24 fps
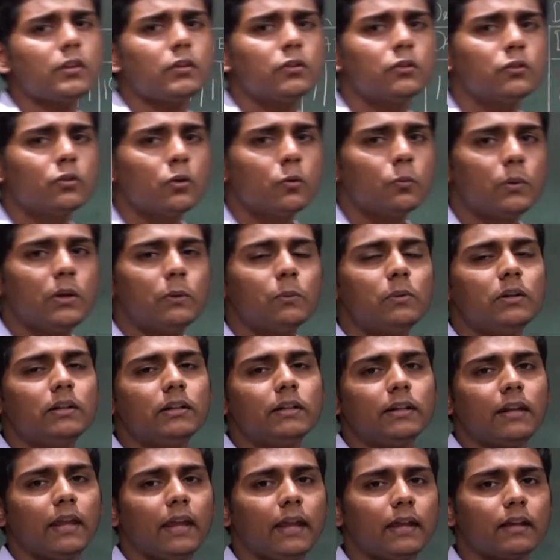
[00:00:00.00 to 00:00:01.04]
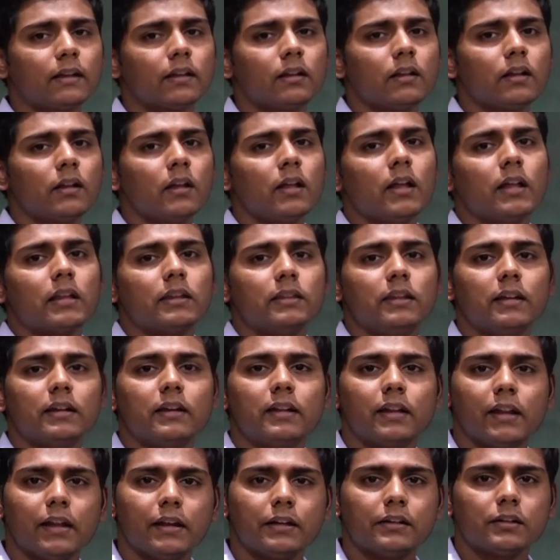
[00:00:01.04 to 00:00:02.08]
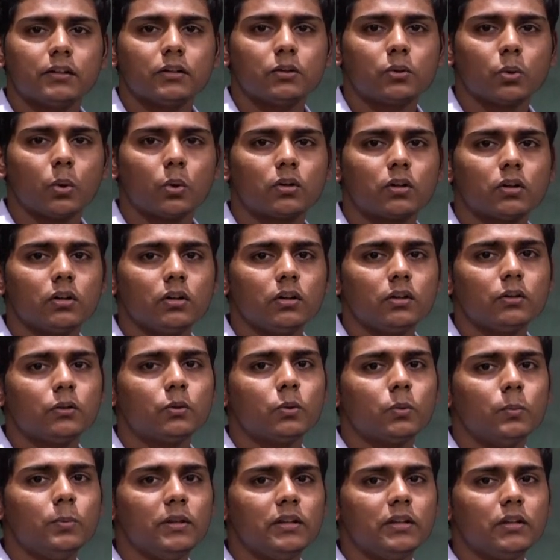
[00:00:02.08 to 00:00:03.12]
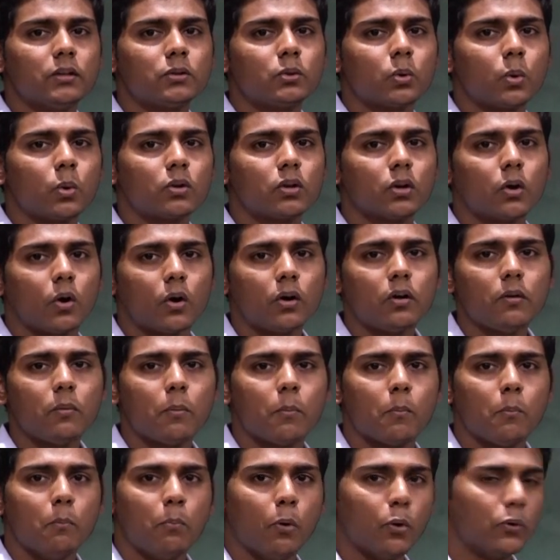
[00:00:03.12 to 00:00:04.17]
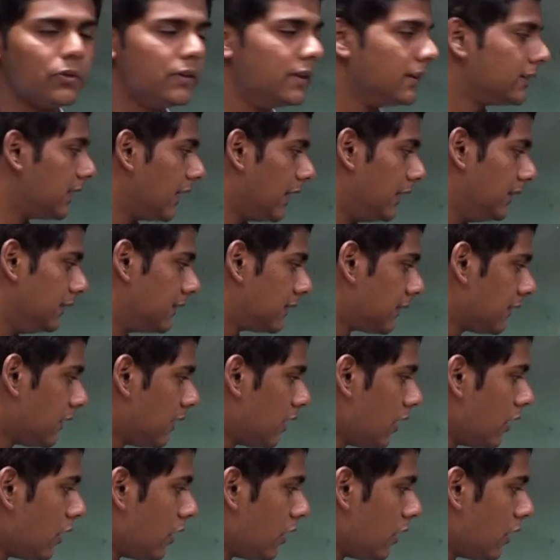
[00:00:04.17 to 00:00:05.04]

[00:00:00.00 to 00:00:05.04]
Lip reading: So we will take the greater total to be the total on both the sides.